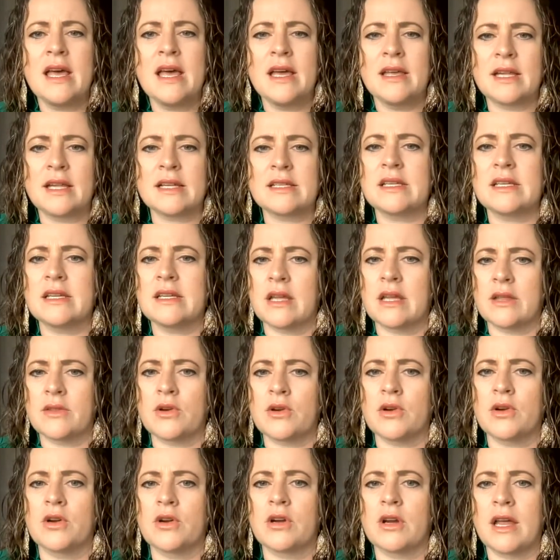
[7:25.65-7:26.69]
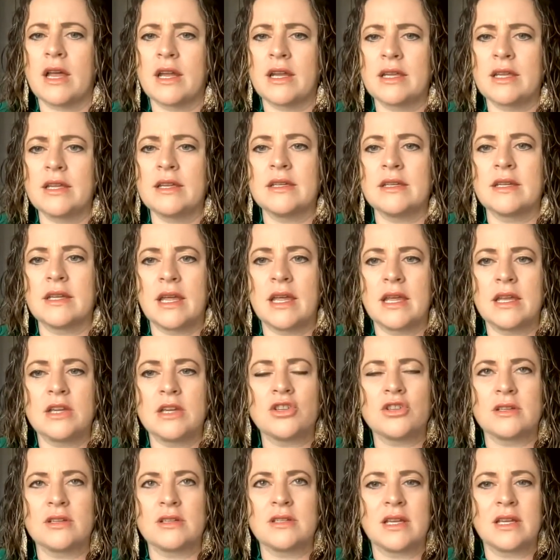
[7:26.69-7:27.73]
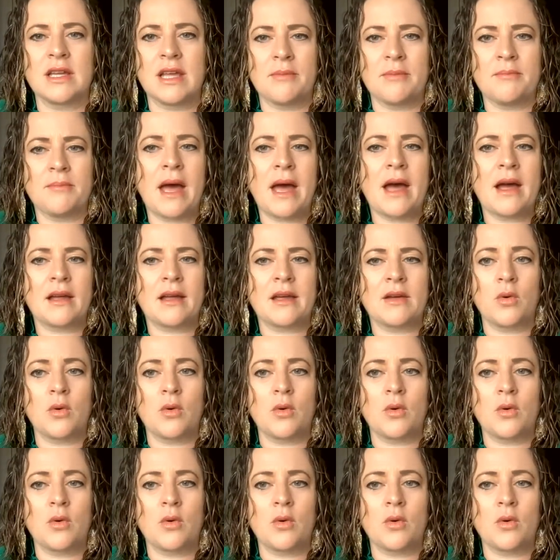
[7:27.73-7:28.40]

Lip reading: that's another kind of indication to get back